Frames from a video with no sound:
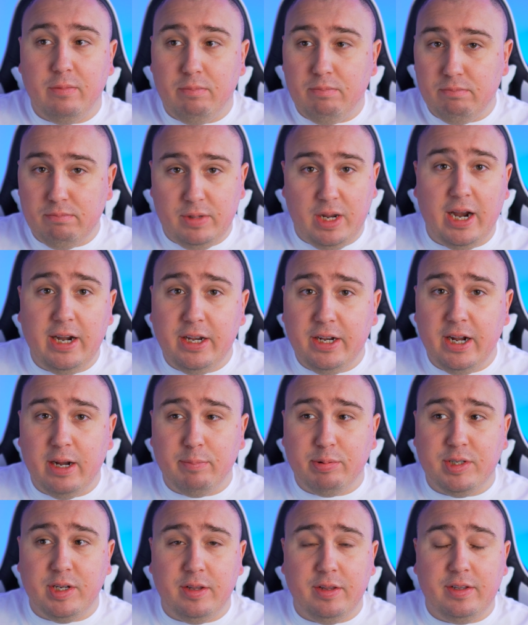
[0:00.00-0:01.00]
99%
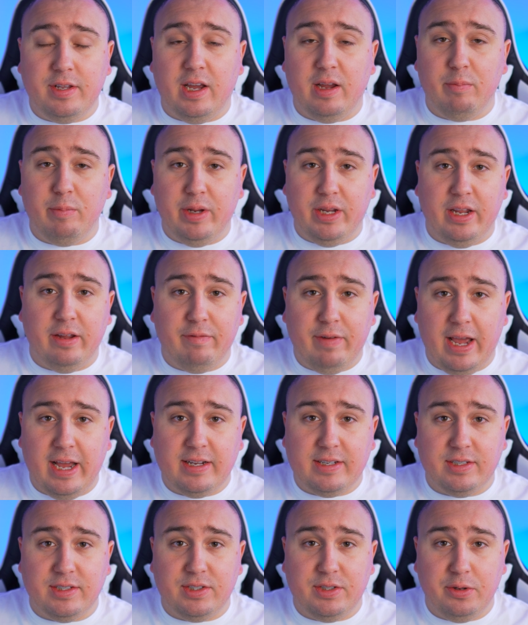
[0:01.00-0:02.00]
of the time we give
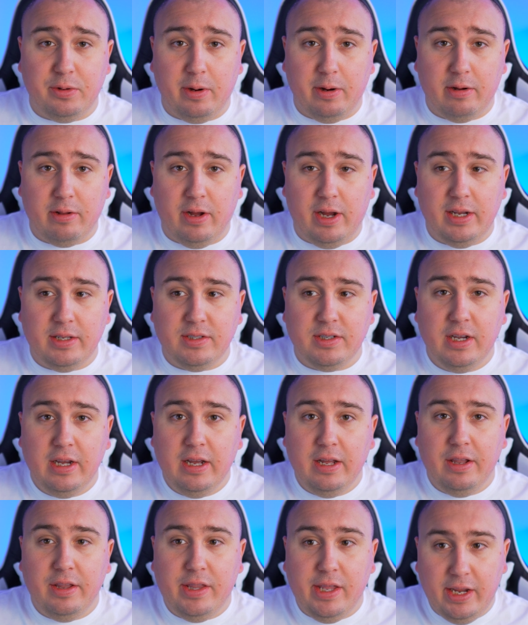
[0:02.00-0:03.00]
access to our clients,
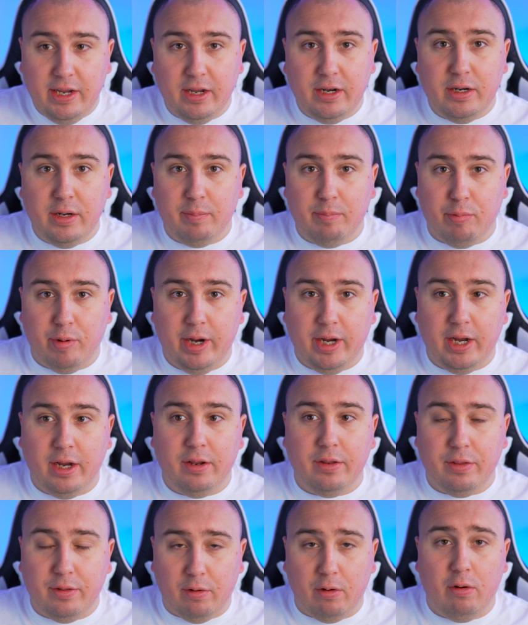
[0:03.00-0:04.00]
they end up
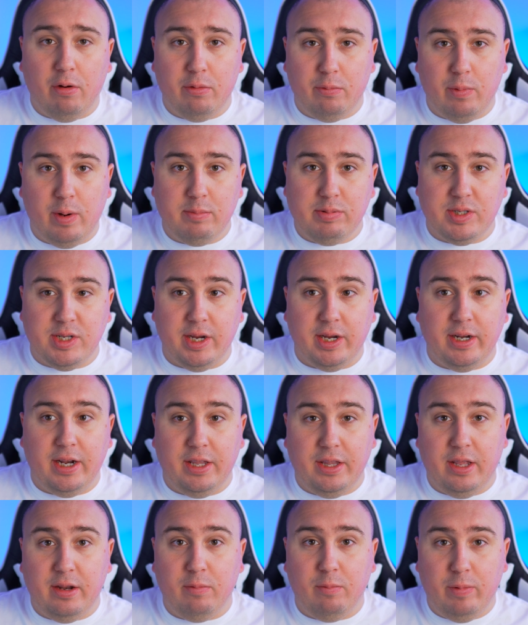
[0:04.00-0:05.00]
breaking their own website,
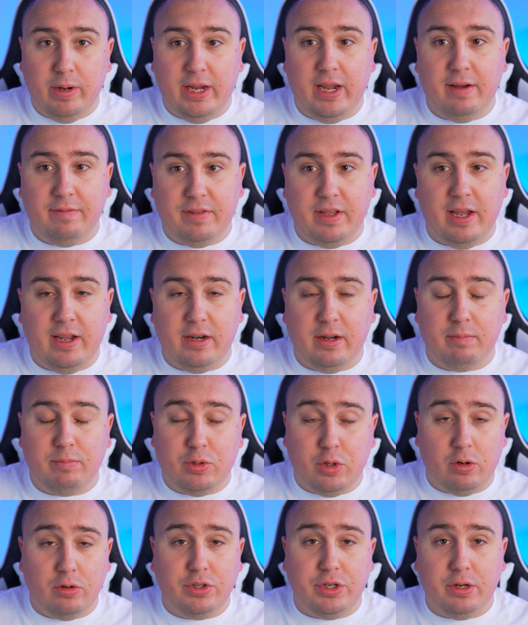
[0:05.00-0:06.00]
and then we have to end up
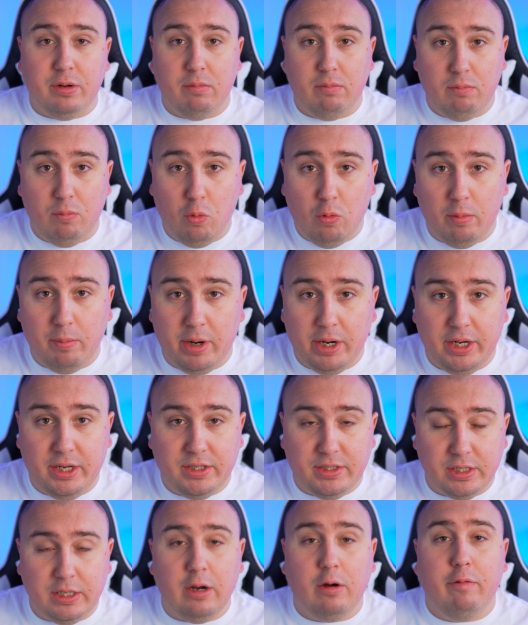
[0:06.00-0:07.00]
charging more money
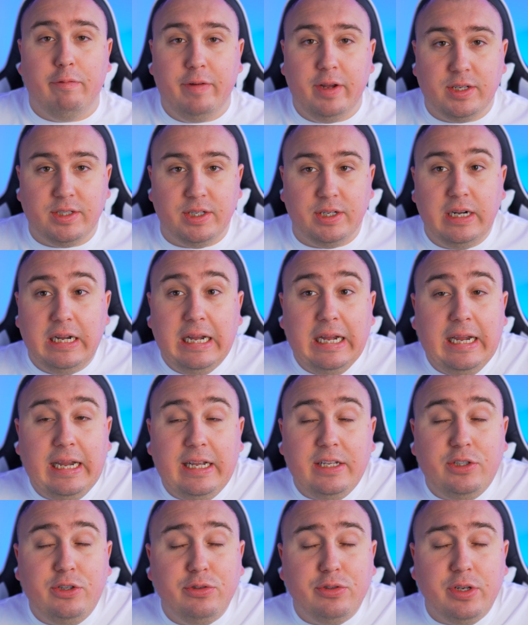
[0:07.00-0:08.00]
to go fix it.
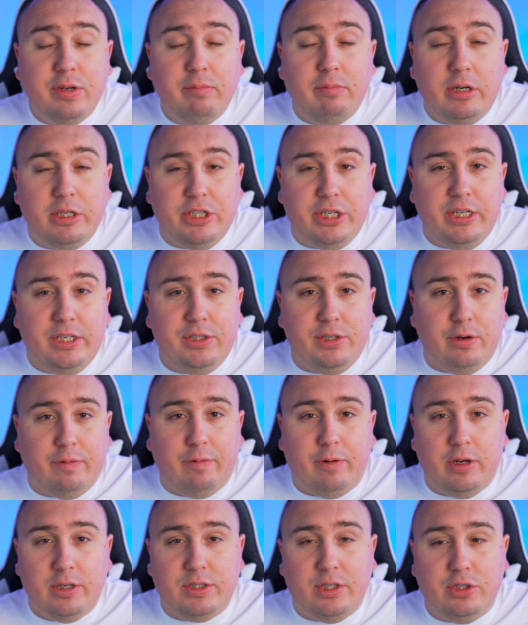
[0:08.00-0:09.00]
It's usually much easier
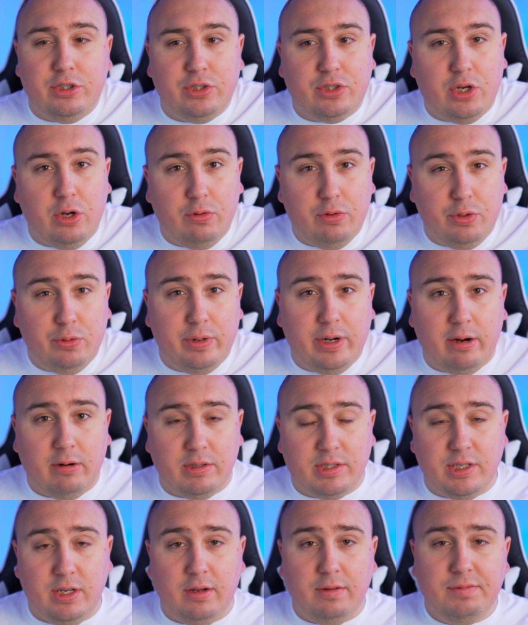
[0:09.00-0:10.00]
for us to just go do it
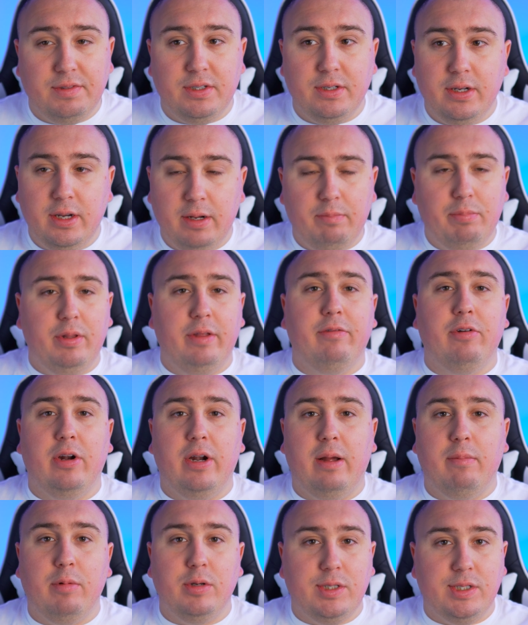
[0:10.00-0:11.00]
ourselves, and believe it or
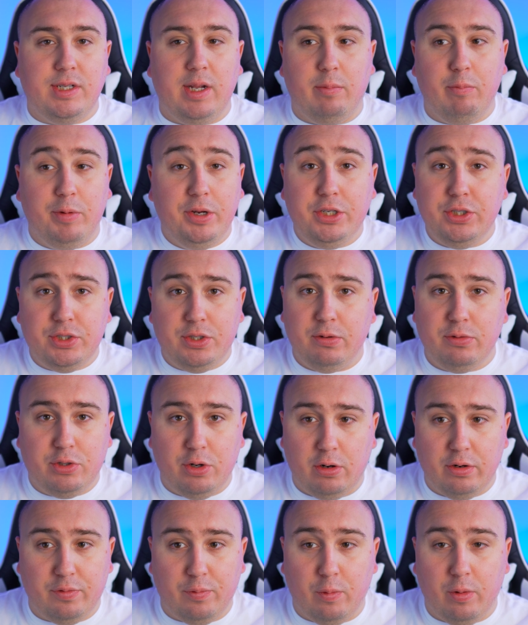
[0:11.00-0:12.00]
not, most of the time we just don't
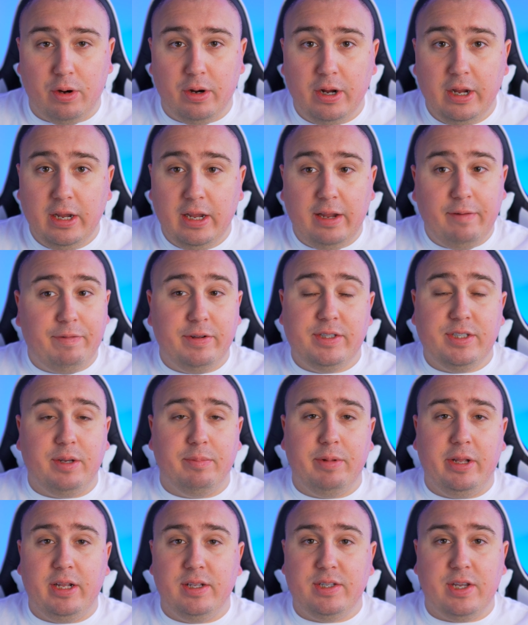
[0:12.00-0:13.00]
charge for it if it's
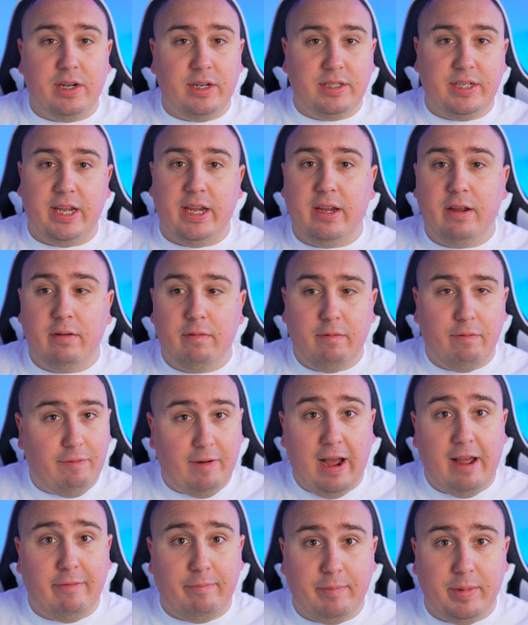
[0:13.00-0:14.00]
something that's gonna take
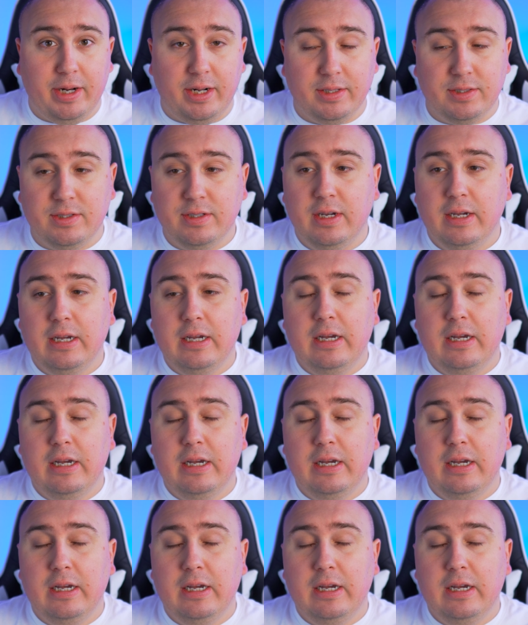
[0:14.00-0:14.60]
5 minutes.